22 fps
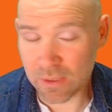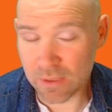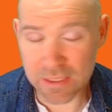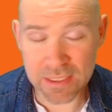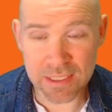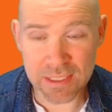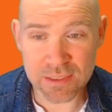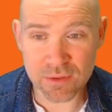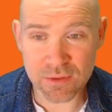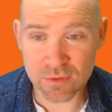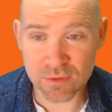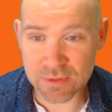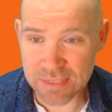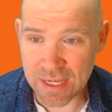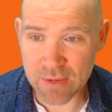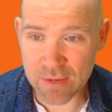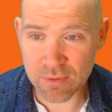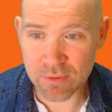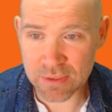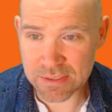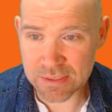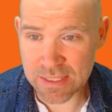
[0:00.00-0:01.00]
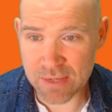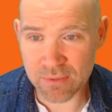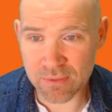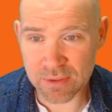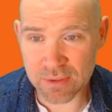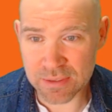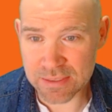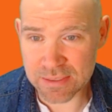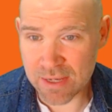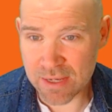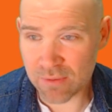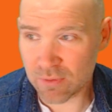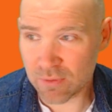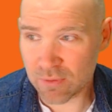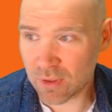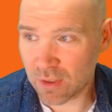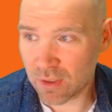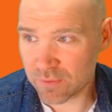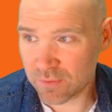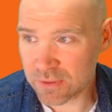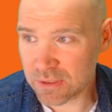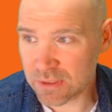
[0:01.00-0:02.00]
It has gone down and down and down
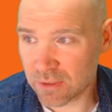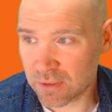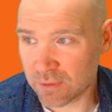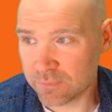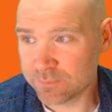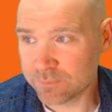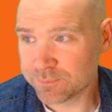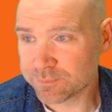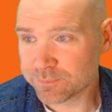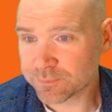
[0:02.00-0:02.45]
over time.